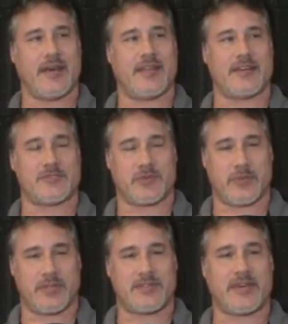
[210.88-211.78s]
And that's what
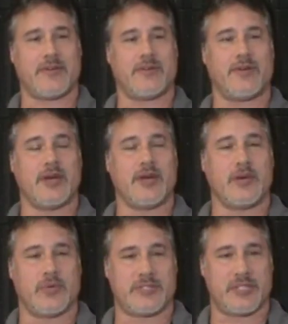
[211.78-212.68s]

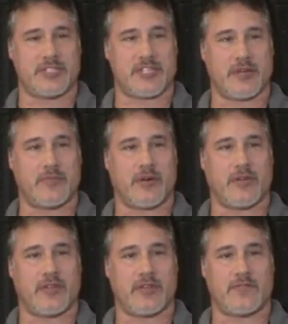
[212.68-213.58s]
we teach them all the